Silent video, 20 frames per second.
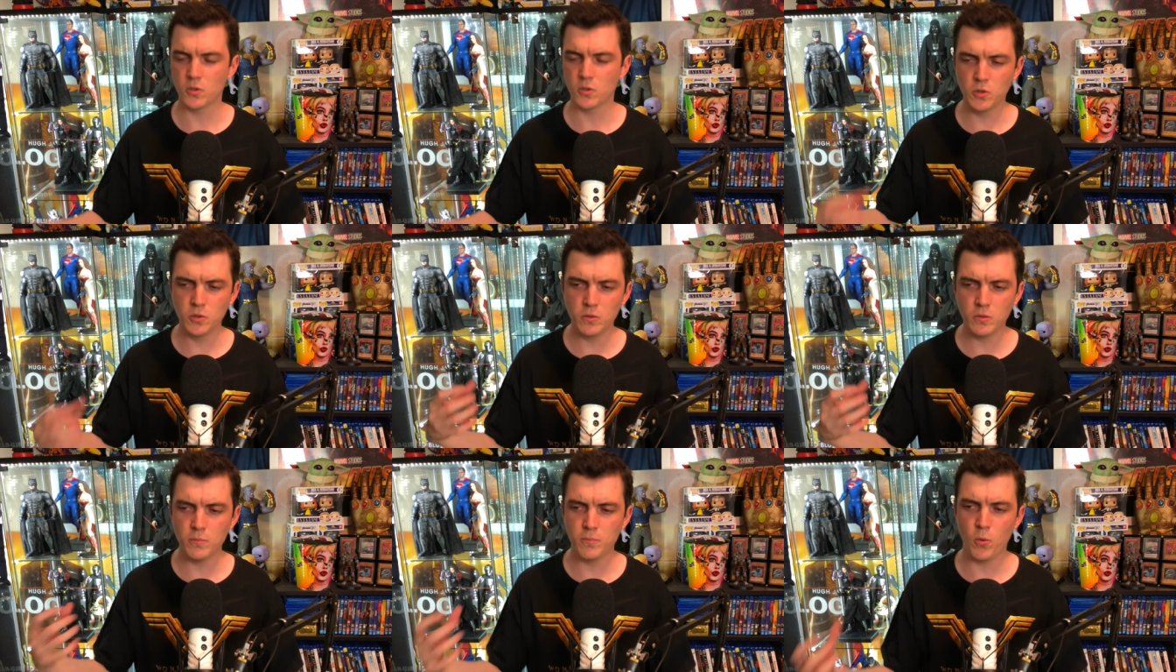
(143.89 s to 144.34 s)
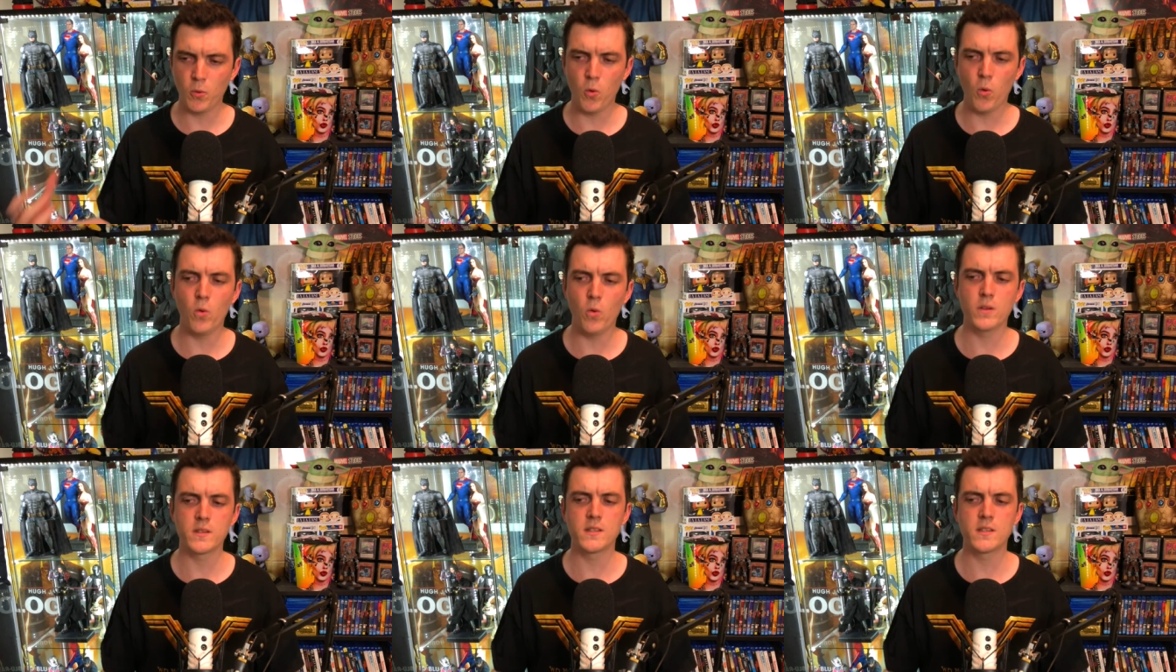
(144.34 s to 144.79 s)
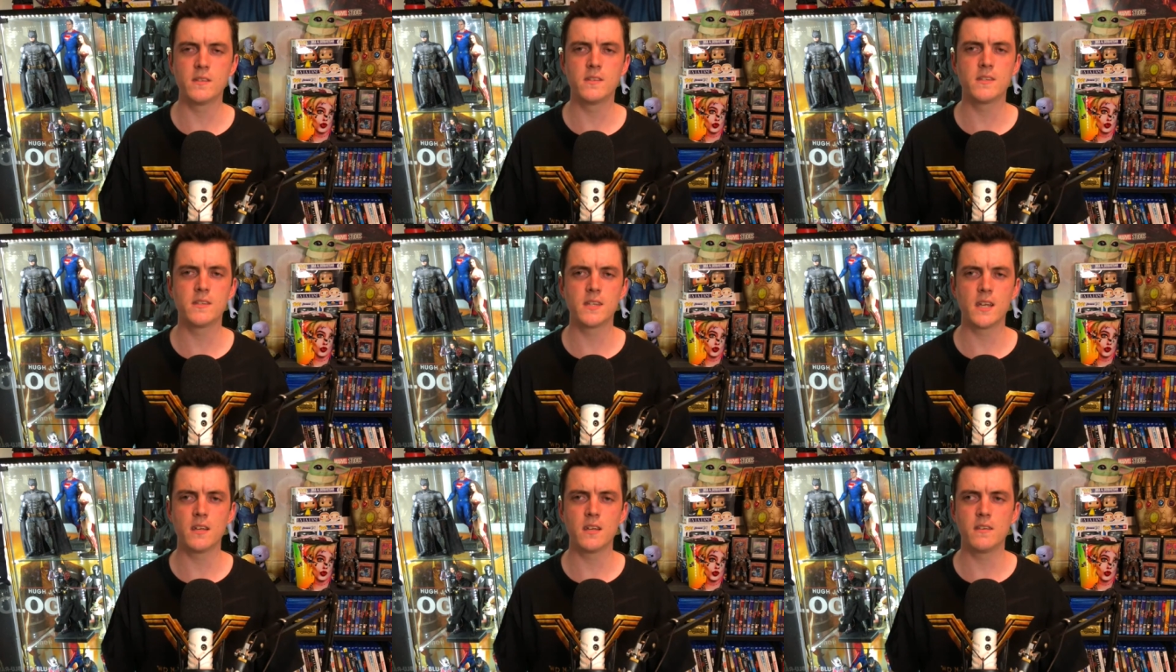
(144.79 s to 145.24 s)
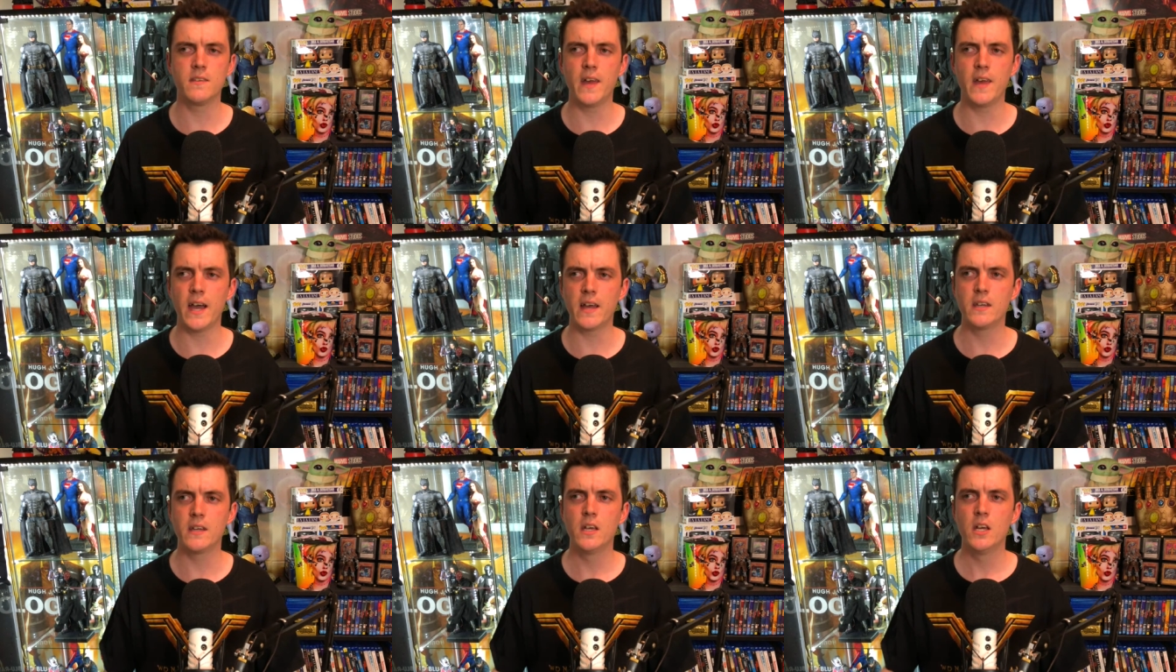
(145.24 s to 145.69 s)
and all the reports had said
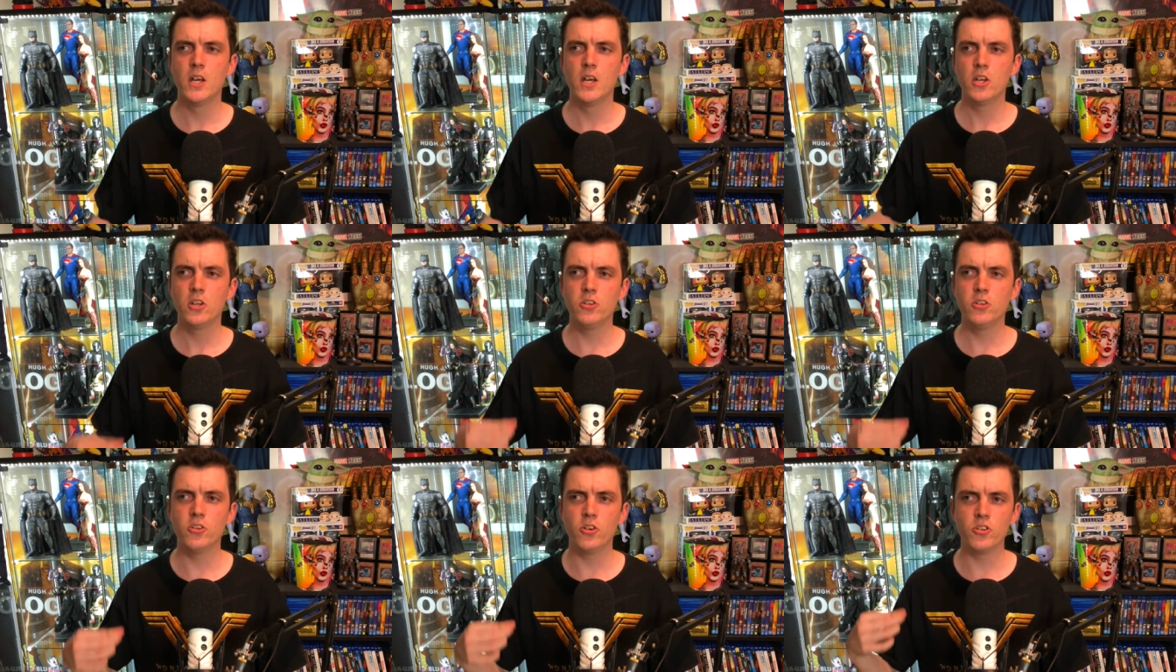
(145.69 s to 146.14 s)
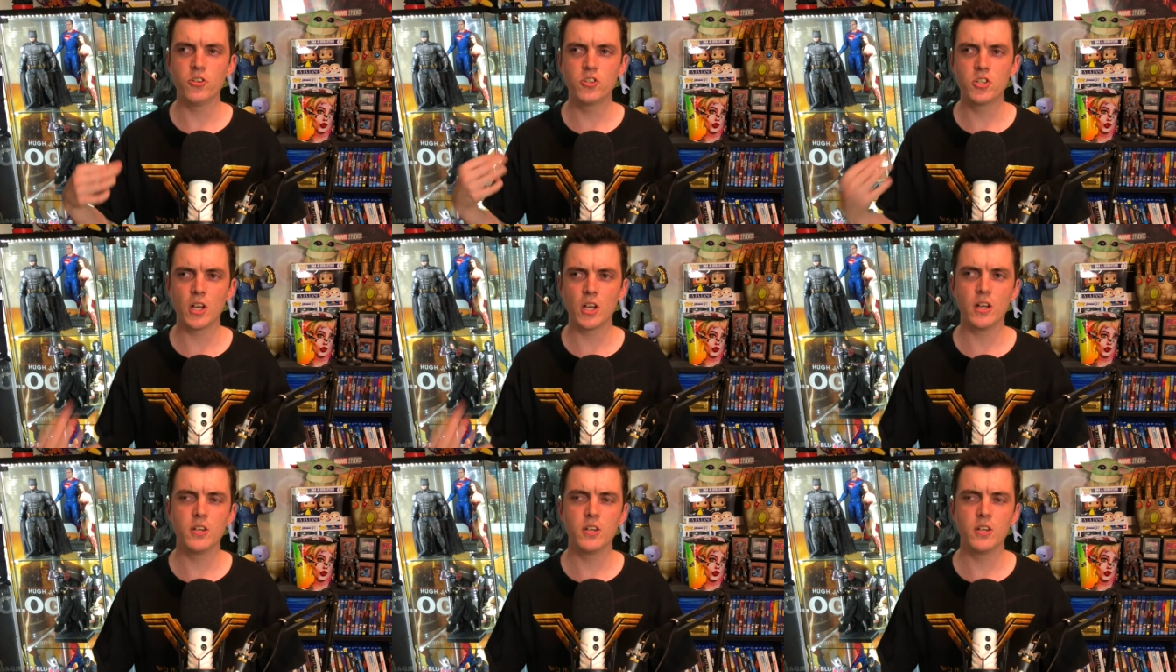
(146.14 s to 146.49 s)
that, you know,